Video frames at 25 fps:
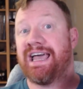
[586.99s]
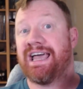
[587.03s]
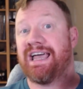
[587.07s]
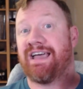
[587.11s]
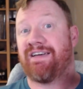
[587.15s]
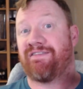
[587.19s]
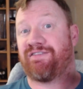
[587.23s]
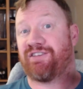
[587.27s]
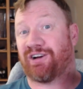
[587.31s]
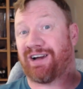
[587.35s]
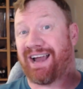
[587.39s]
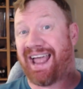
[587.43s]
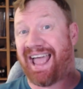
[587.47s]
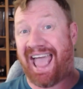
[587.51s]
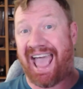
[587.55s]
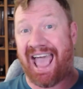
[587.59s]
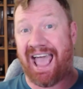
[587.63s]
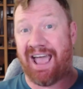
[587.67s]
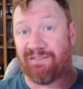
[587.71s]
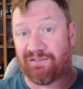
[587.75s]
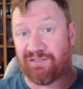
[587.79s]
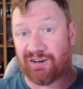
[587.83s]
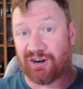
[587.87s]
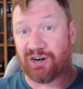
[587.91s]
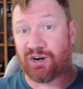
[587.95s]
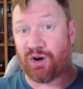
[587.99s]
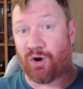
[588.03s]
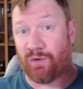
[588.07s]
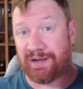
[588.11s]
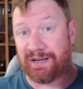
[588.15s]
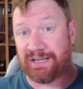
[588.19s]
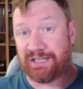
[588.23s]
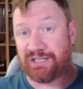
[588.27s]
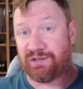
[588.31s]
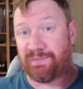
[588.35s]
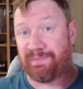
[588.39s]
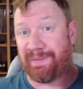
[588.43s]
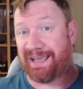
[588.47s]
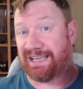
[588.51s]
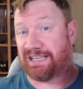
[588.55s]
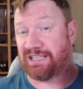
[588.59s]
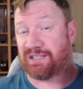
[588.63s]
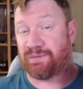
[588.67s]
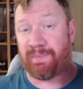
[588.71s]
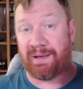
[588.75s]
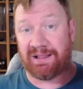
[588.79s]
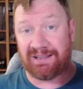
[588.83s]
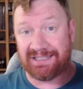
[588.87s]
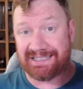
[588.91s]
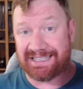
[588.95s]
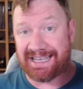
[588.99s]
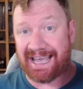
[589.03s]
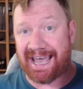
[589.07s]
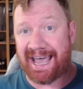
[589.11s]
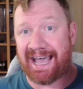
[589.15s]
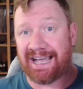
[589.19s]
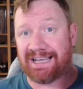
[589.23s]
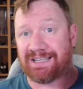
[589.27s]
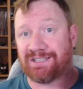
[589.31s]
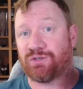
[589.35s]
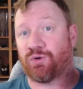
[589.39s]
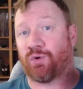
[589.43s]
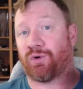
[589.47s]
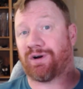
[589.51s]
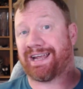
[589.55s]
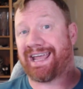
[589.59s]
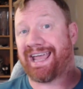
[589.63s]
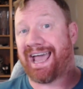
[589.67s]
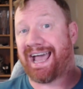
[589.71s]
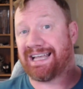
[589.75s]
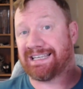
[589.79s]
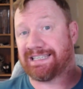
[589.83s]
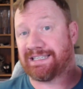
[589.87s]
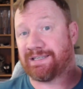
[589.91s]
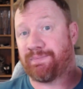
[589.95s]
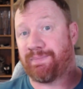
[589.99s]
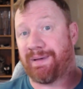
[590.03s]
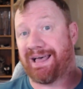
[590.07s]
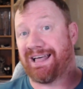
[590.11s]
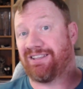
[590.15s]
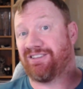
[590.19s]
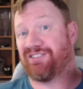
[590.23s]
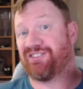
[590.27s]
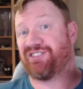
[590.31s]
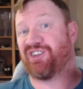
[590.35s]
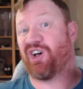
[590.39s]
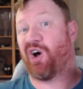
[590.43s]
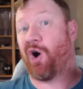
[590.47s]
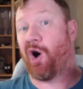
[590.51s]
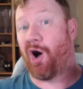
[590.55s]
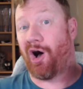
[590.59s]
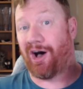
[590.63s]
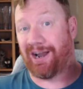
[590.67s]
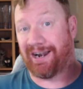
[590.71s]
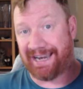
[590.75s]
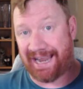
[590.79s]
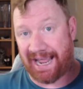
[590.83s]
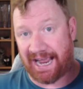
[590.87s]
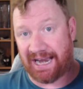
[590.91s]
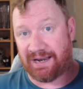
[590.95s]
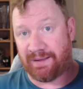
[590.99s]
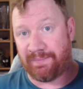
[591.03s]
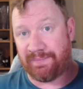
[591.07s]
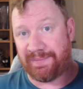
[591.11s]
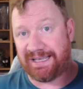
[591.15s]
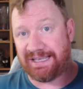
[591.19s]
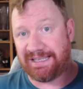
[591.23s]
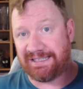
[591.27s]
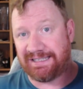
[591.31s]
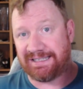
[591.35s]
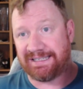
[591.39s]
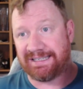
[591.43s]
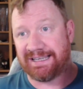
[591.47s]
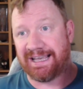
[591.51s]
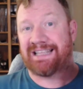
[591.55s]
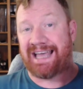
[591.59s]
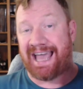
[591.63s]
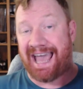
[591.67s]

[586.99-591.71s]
if you're ever going to make spell attacks or cast spells on enemies,